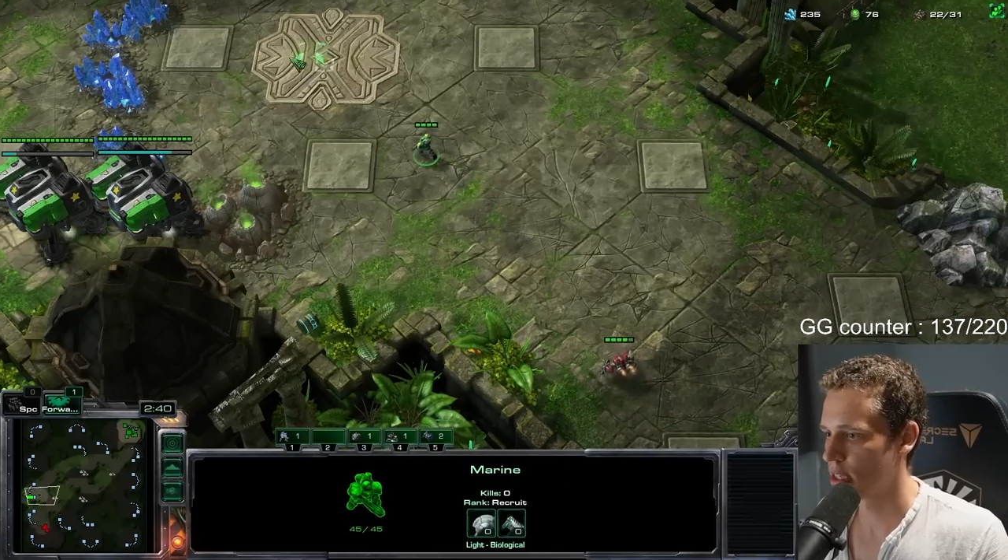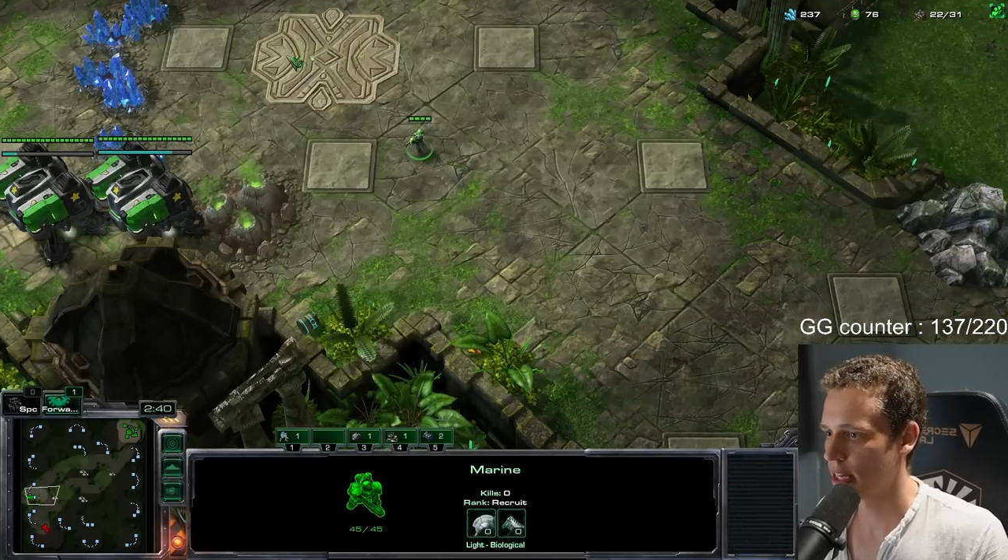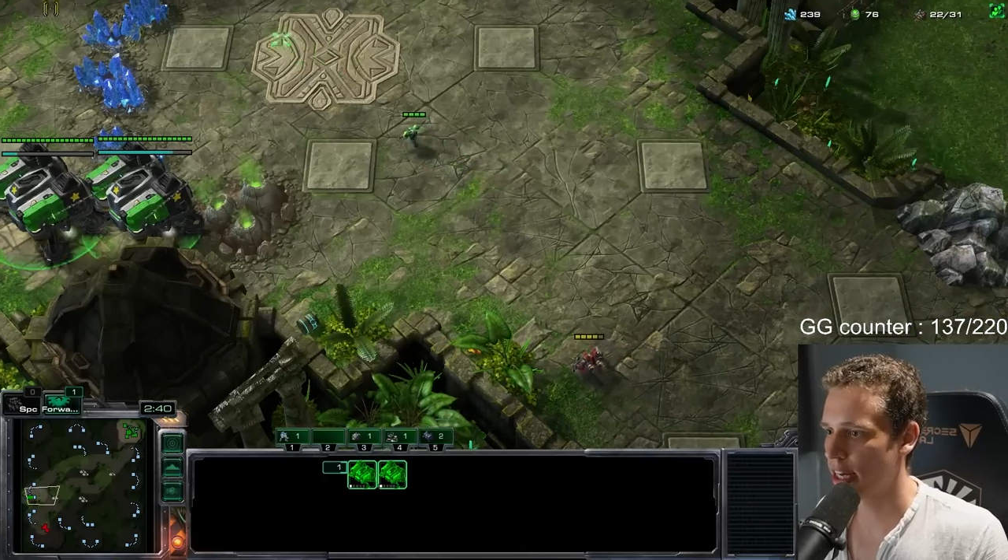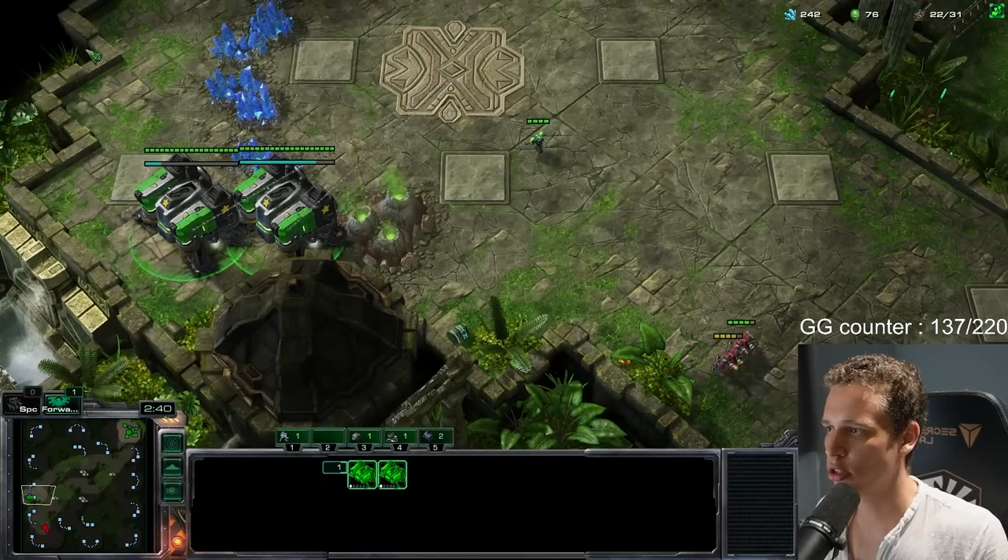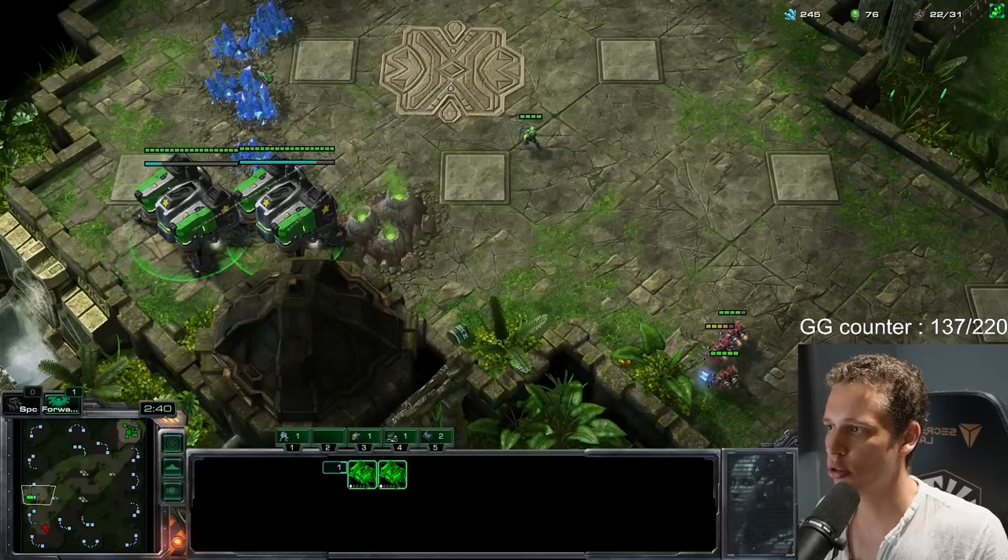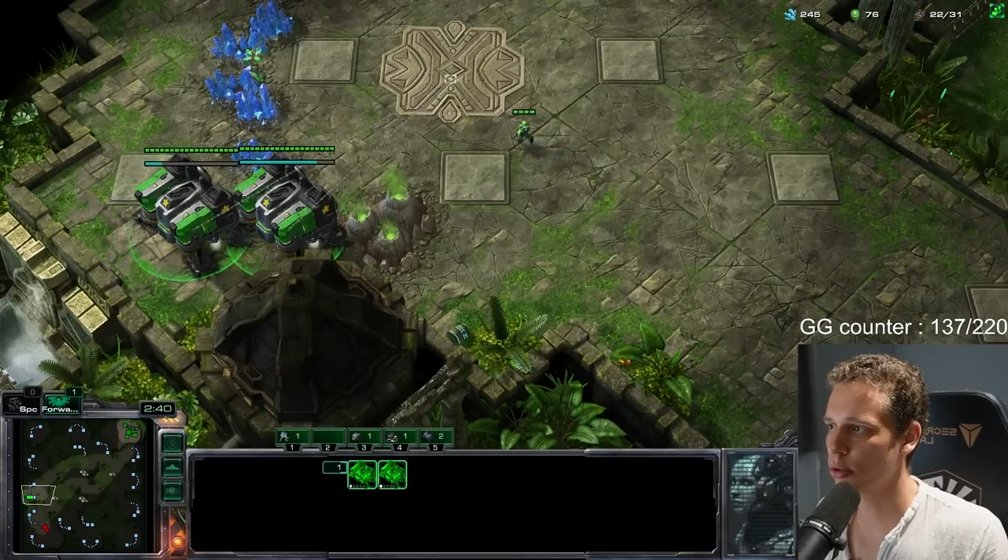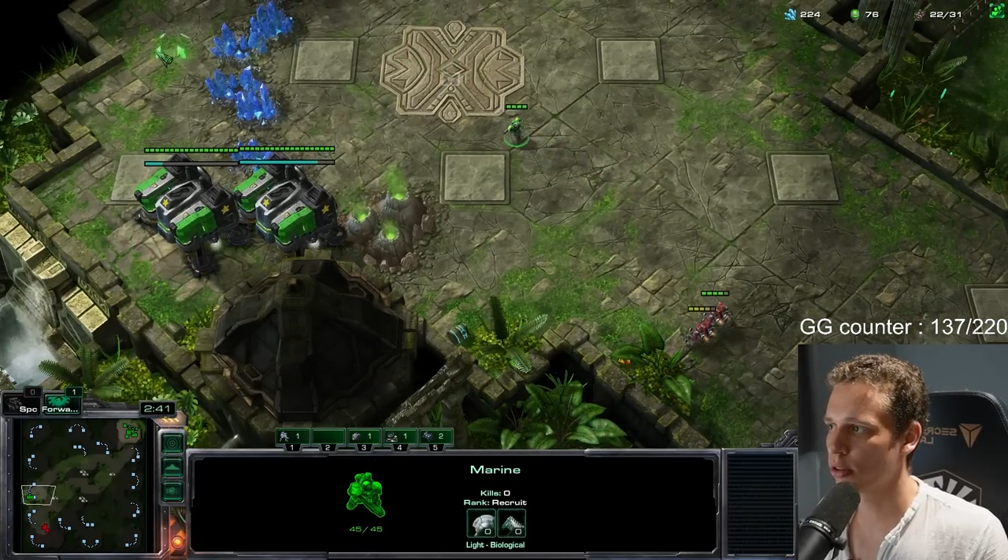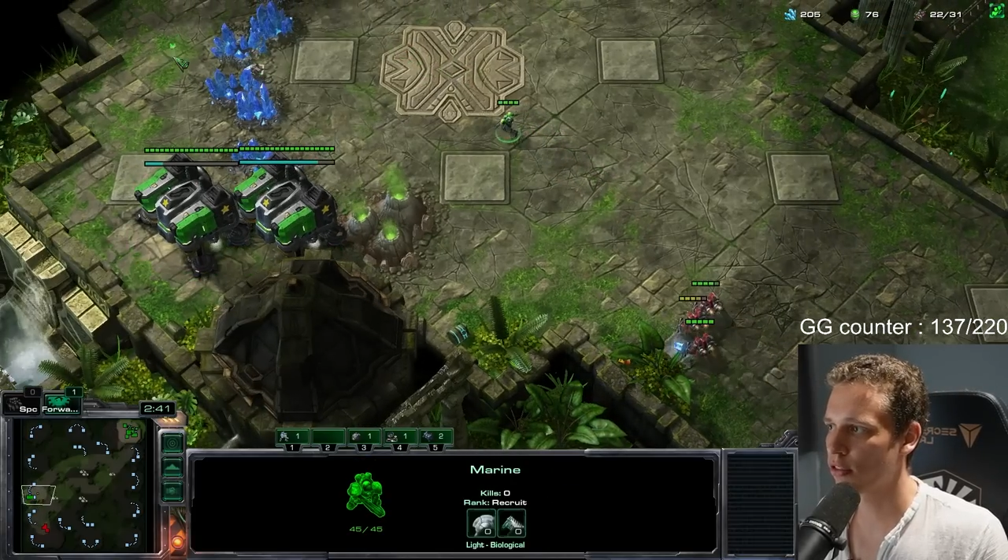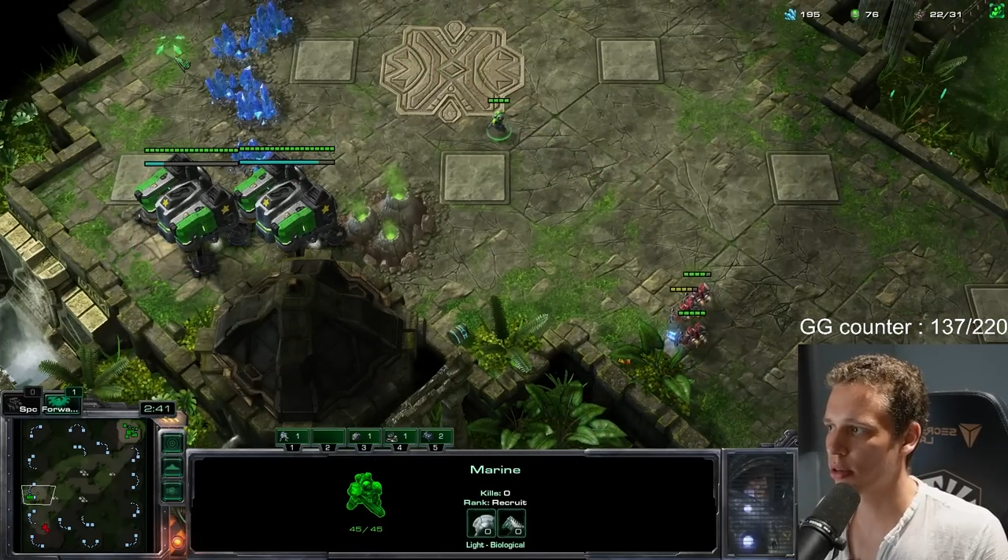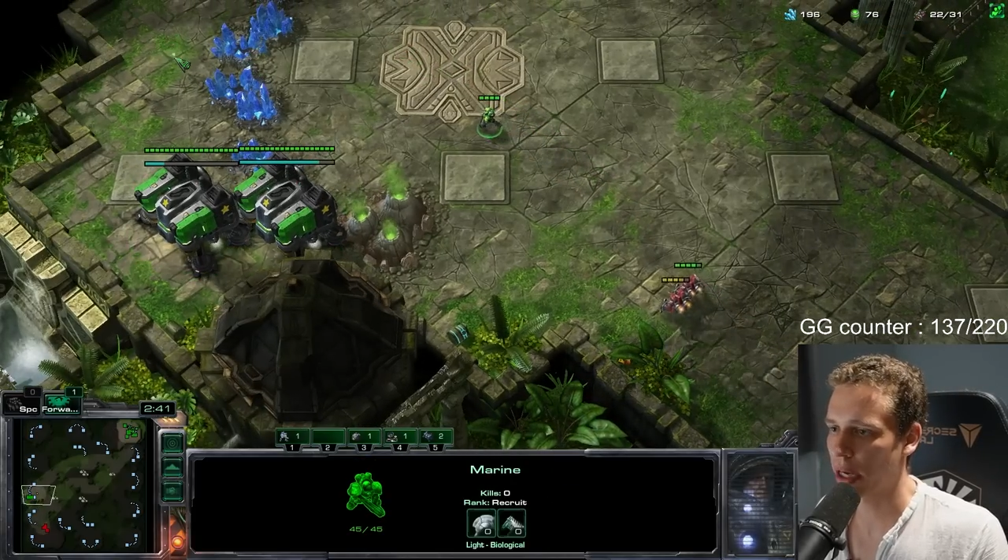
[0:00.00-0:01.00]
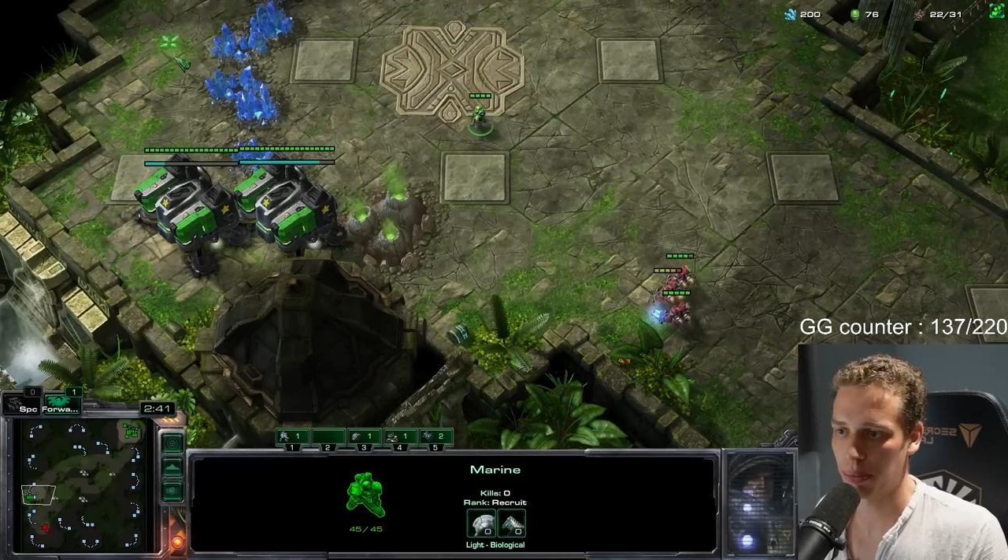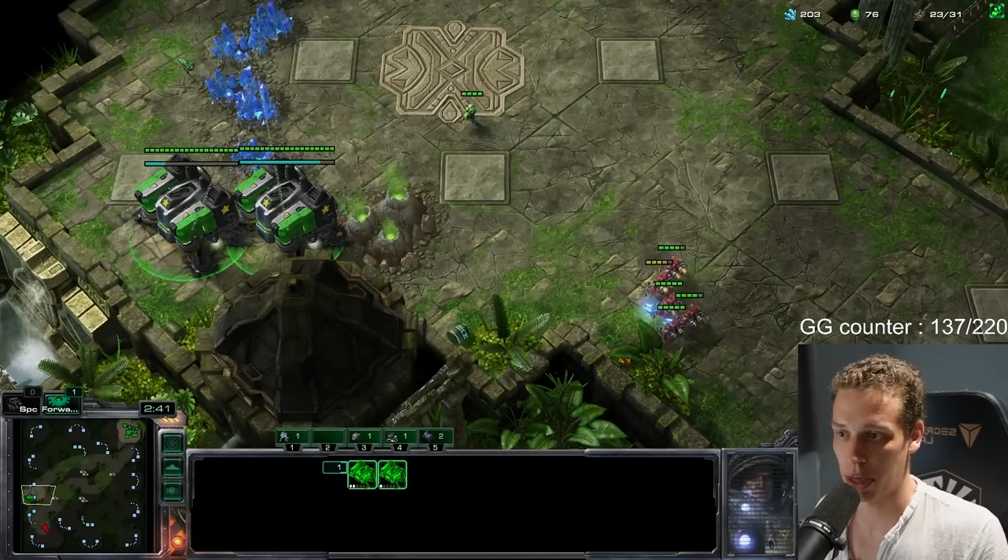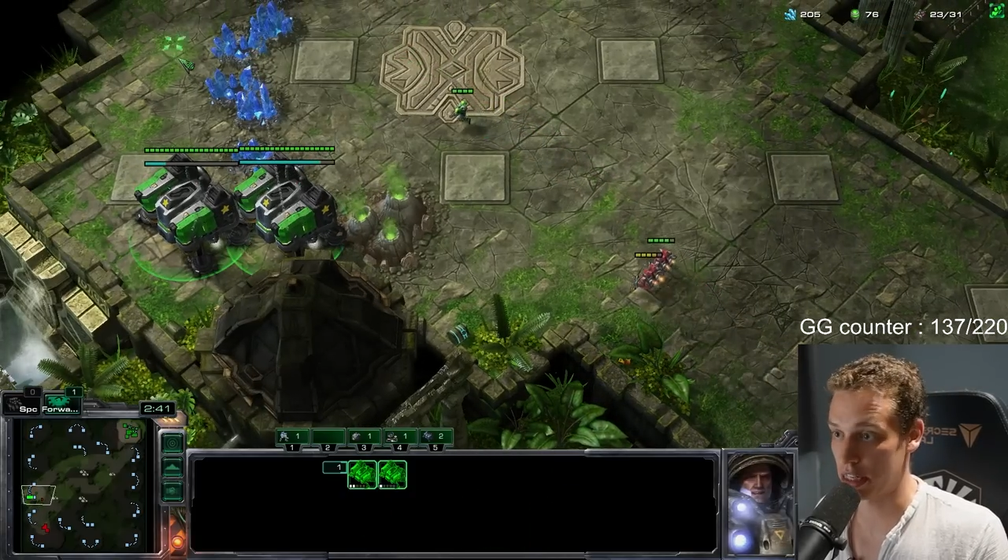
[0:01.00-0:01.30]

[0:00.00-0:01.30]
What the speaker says: I should have built a freaking...